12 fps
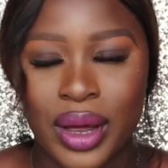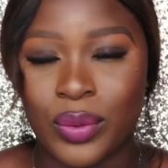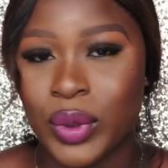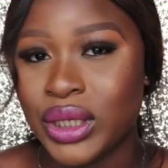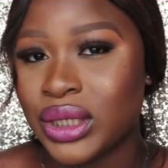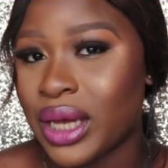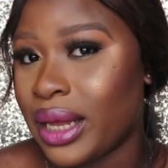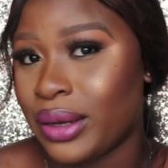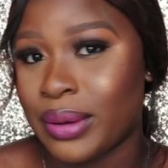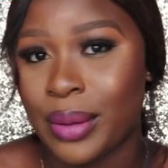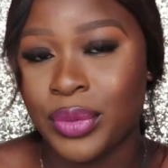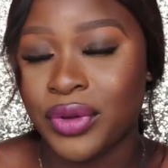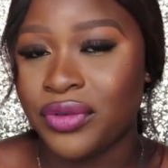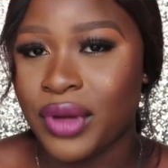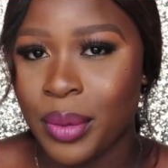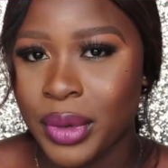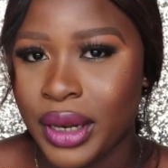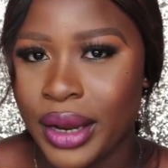which I'm not
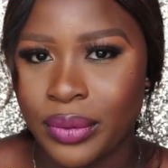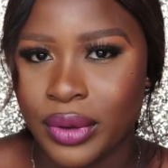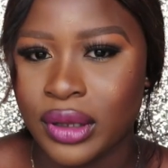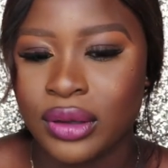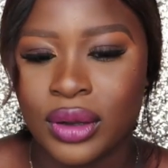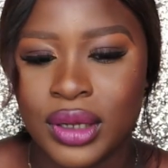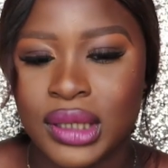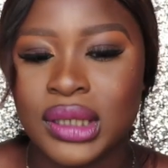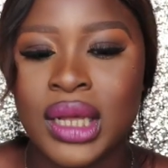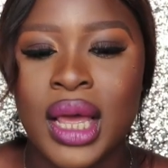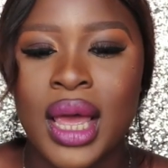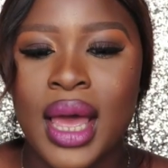familiar with, because